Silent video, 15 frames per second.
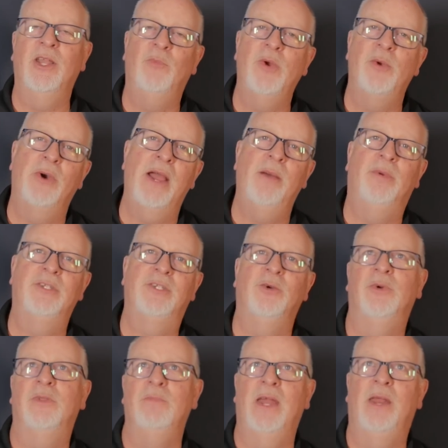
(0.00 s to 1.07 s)
than we were able to
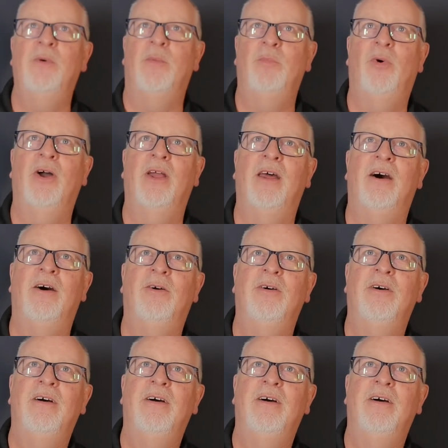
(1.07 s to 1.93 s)
with MIDI 1.0.